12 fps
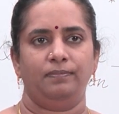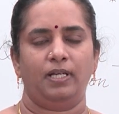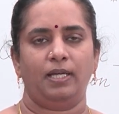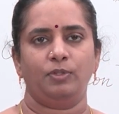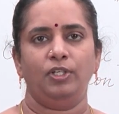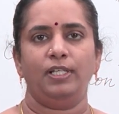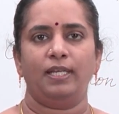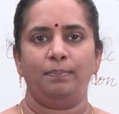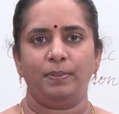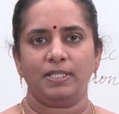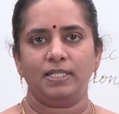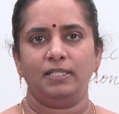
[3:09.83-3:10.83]
I am going to
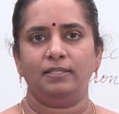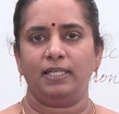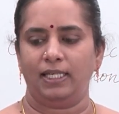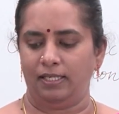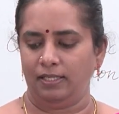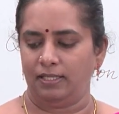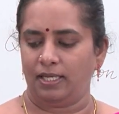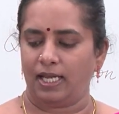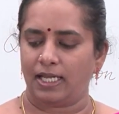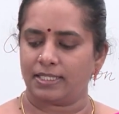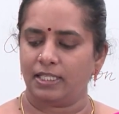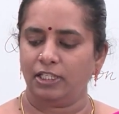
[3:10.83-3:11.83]
represent 3
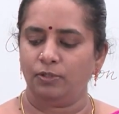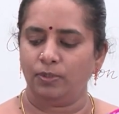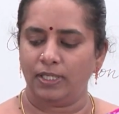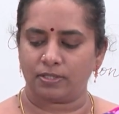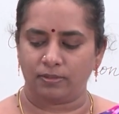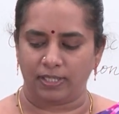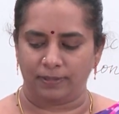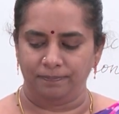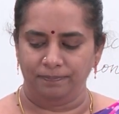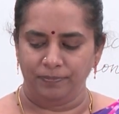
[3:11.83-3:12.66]
as a unit square.